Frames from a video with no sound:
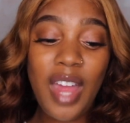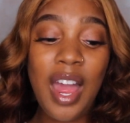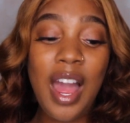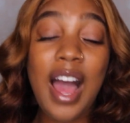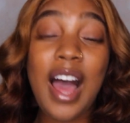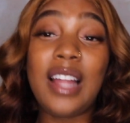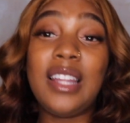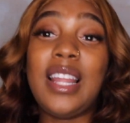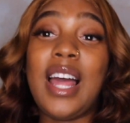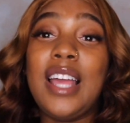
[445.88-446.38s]

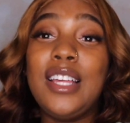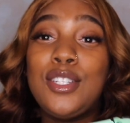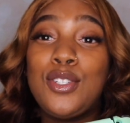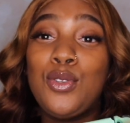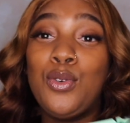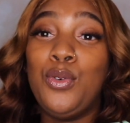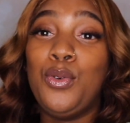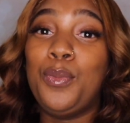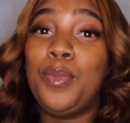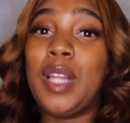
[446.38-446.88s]
I like
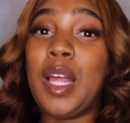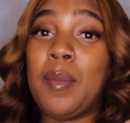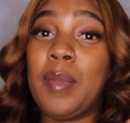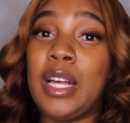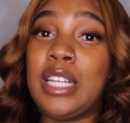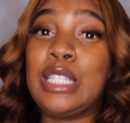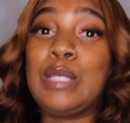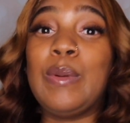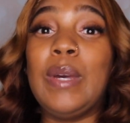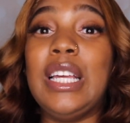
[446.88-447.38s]
to play
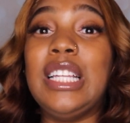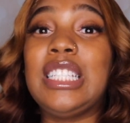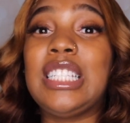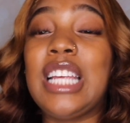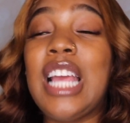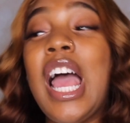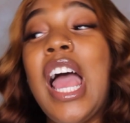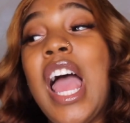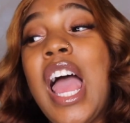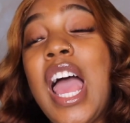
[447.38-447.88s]
my Switch.
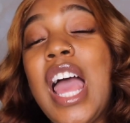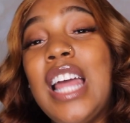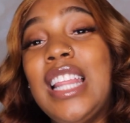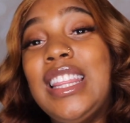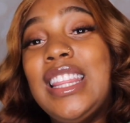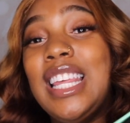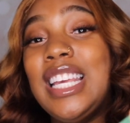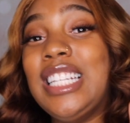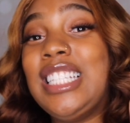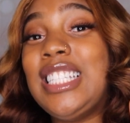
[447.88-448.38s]

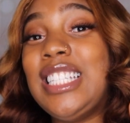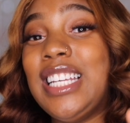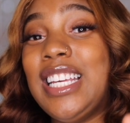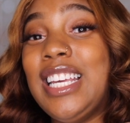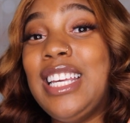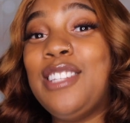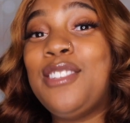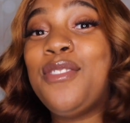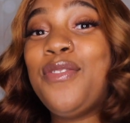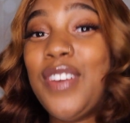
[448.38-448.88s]
This
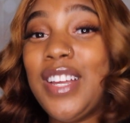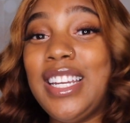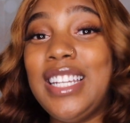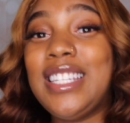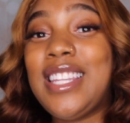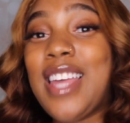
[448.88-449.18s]
shit is fun as